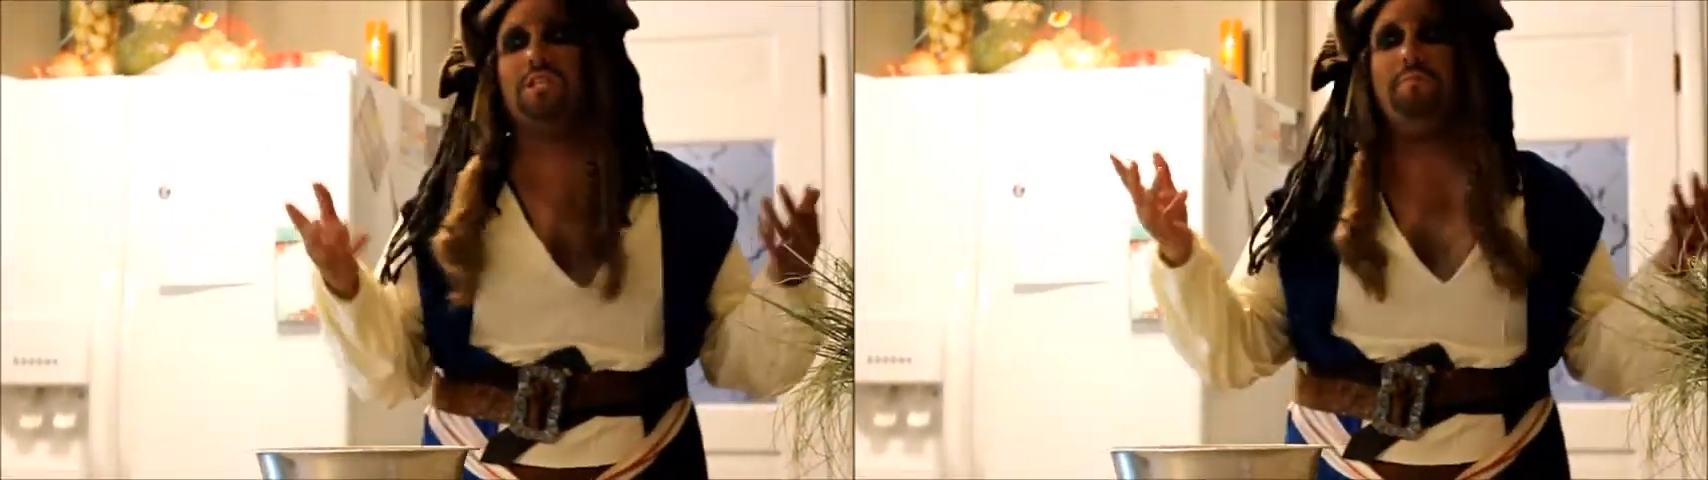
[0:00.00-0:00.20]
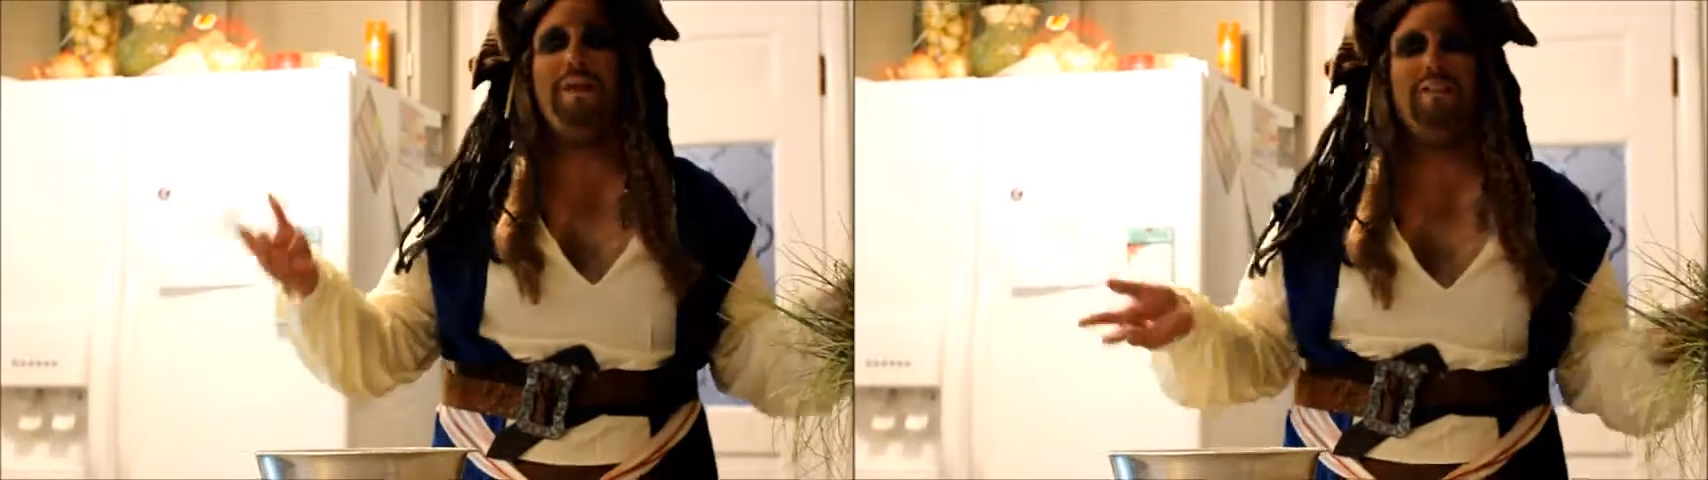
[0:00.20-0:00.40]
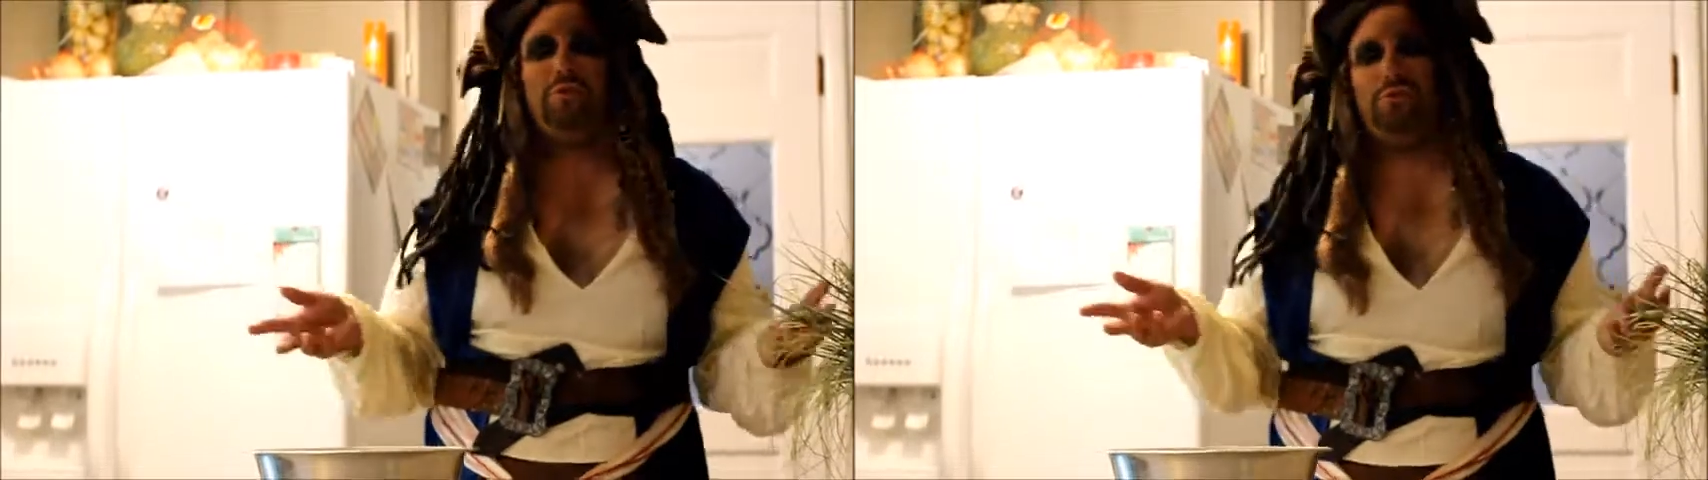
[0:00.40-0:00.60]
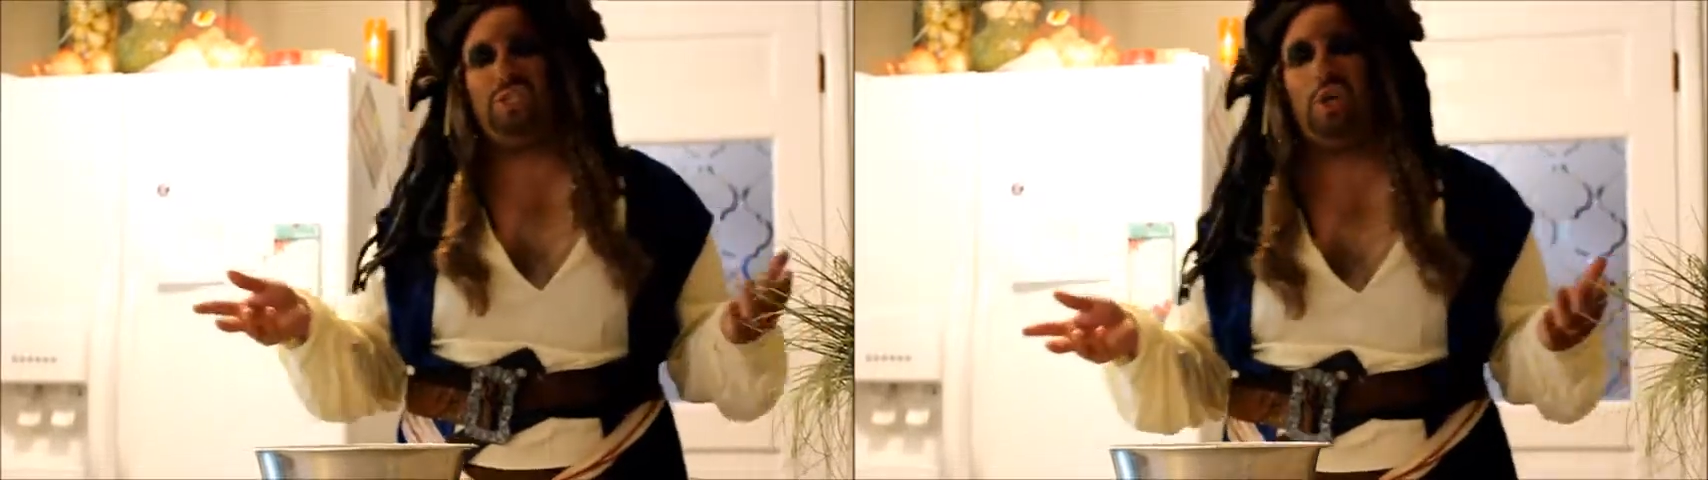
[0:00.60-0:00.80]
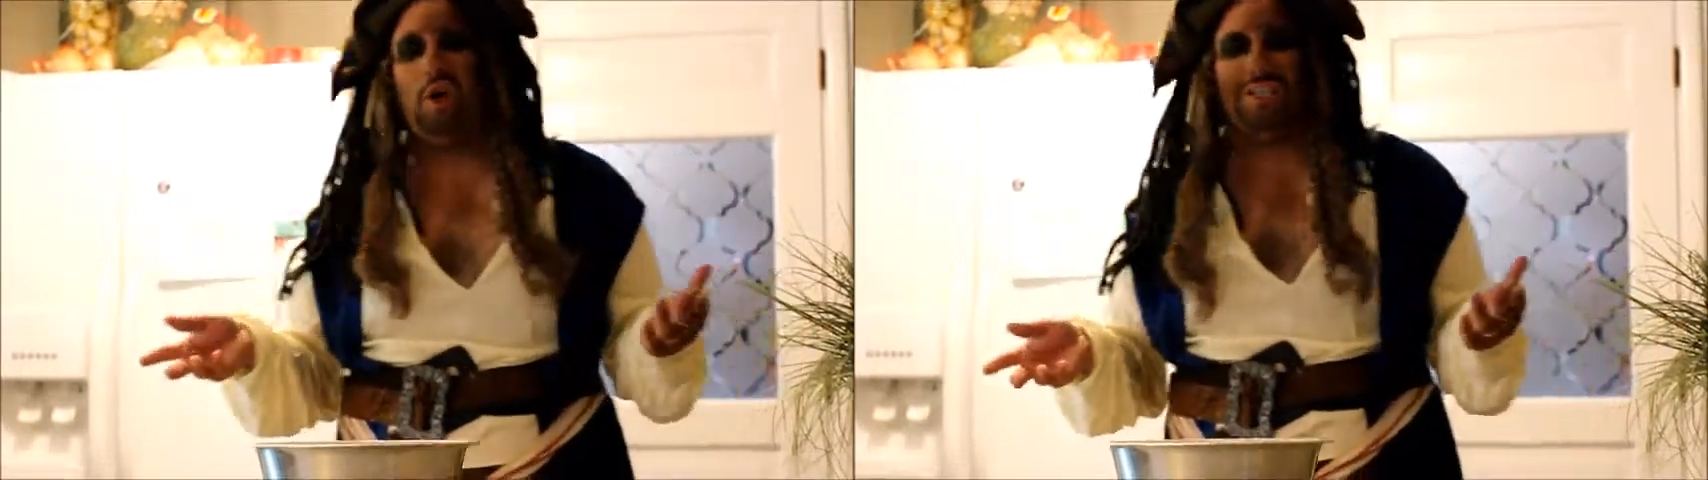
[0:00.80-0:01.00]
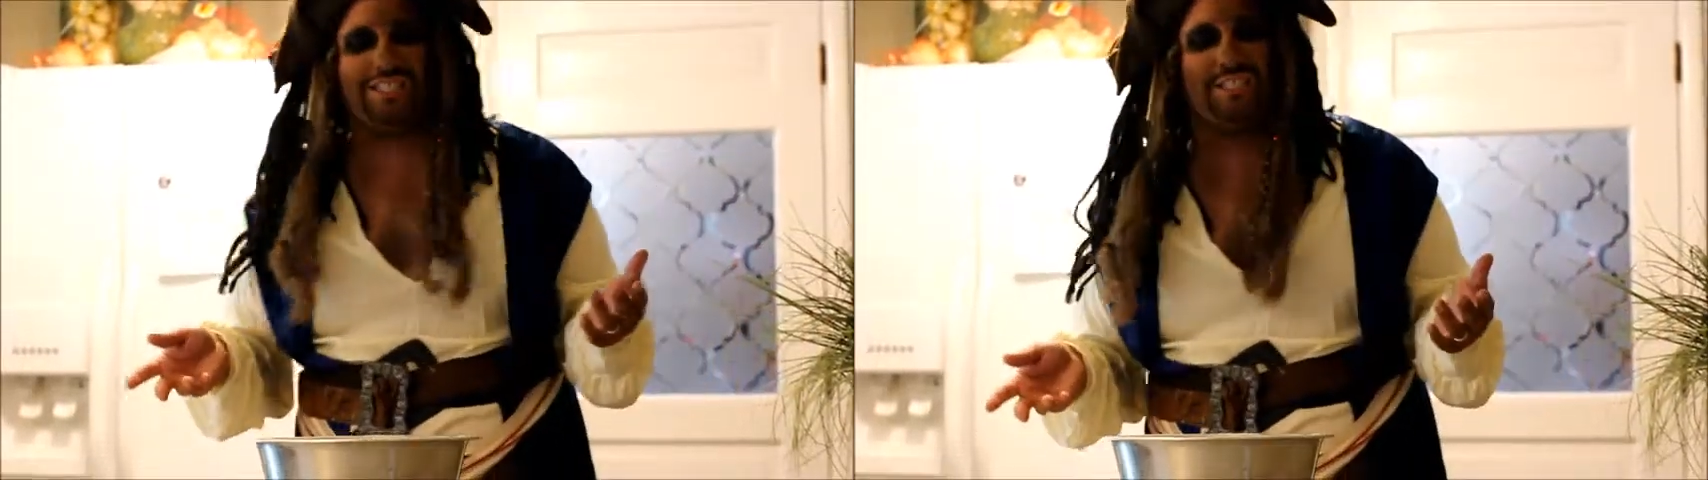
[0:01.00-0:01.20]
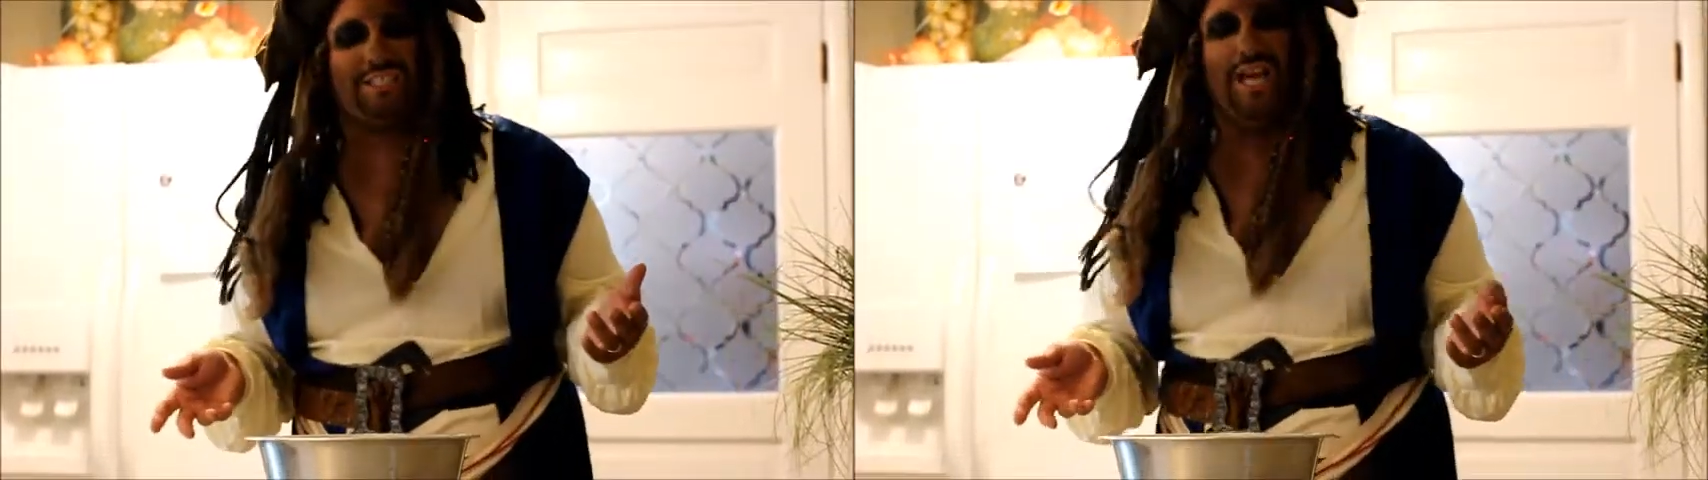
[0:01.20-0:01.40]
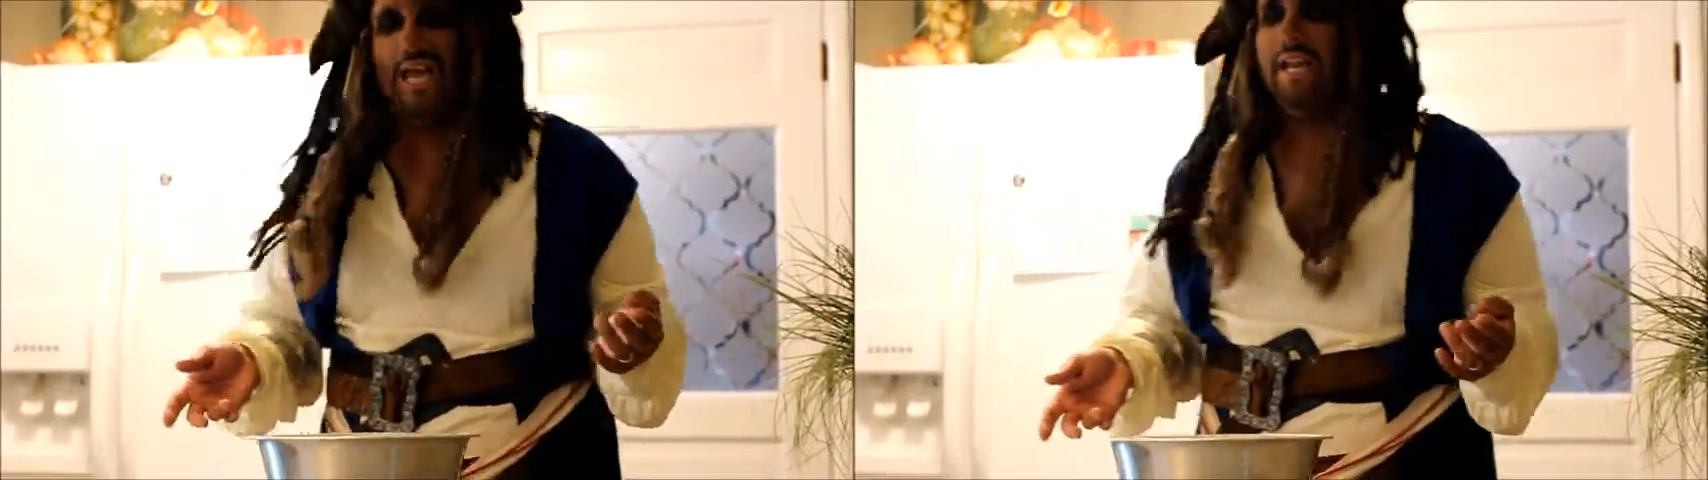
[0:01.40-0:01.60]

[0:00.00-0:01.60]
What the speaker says: tomato sauce.